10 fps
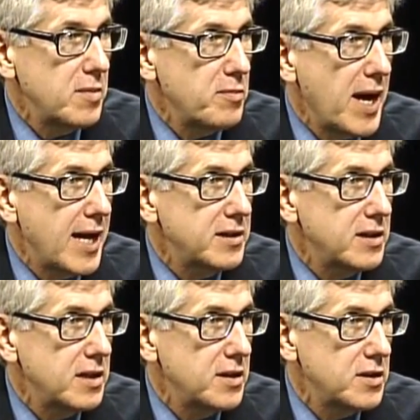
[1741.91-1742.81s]

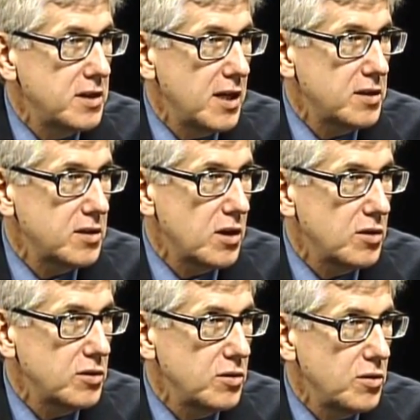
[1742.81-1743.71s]
impacted. And this dust is
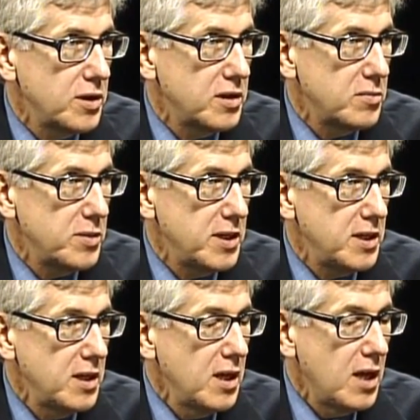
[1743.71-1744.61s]
also going to
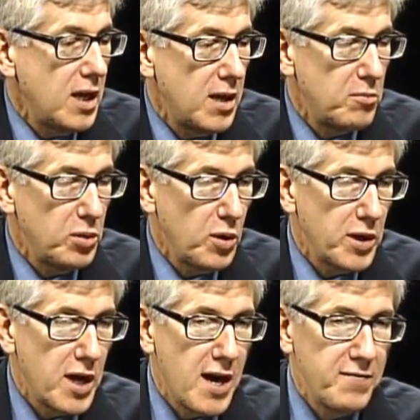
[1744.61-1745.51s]
be uh,
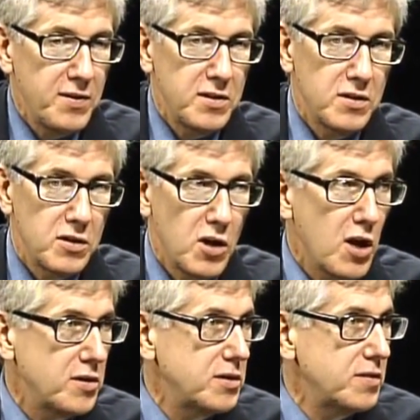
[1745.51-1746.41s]
blowing off into the
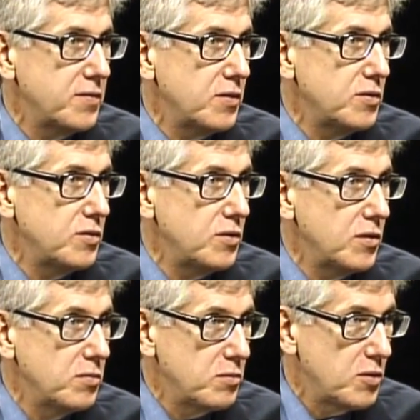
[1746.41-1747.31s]
gardens of those who
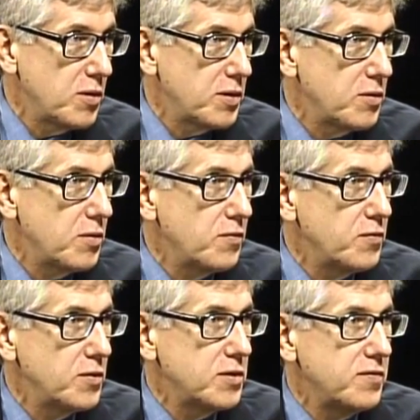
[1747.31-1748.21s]
are growing their own
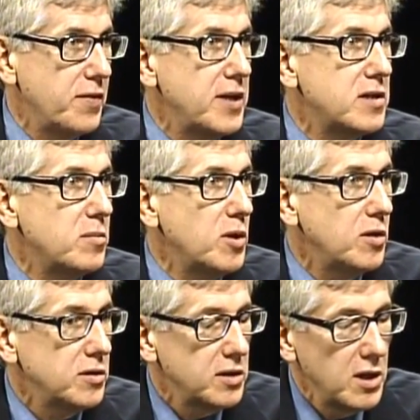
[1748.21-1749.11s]
fruits and
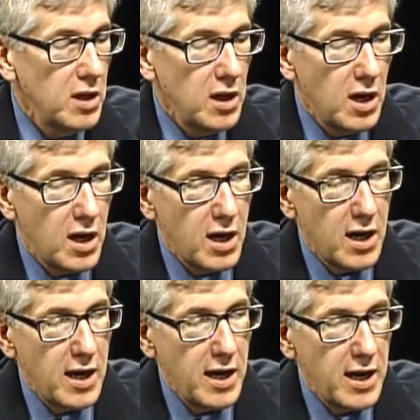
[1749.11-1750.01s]
vegetables.
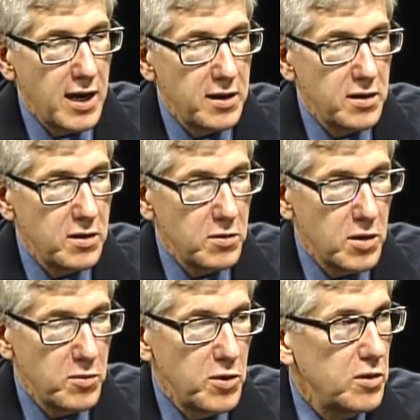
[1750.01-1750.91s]
Uh, and
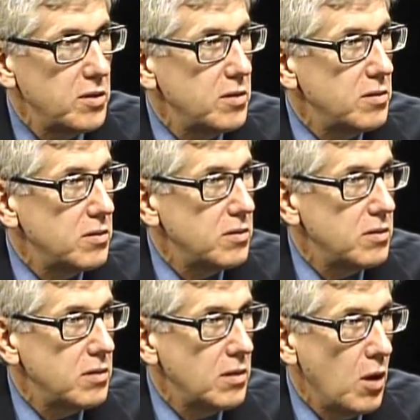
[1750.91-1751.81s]
there be that much,
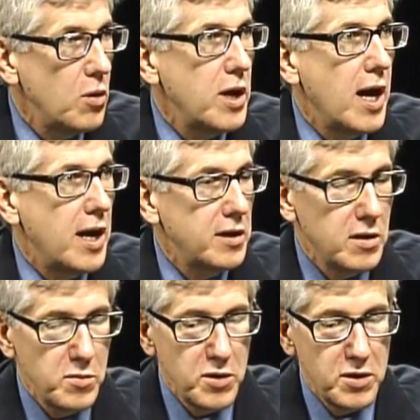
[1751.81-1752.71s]
huh? Oh yeah, and
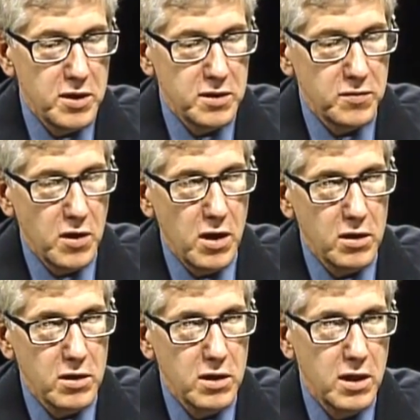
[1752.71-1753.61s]
communities of
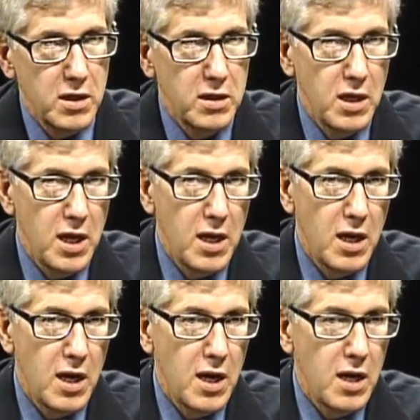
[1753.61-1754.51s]
color and
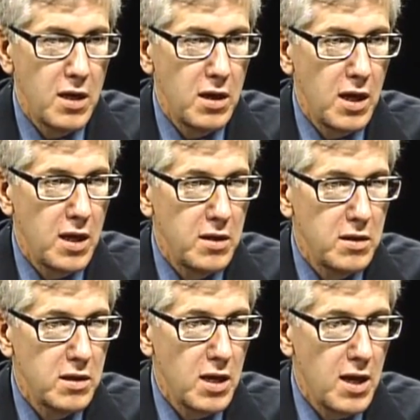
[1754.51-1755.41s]
uh, and
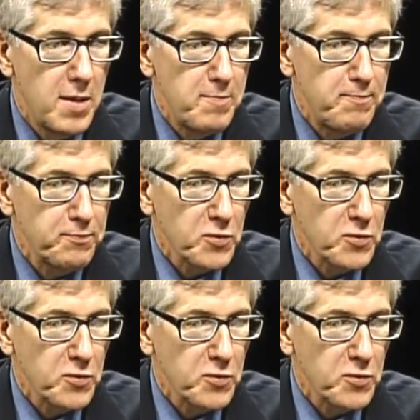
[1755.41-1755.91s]
um,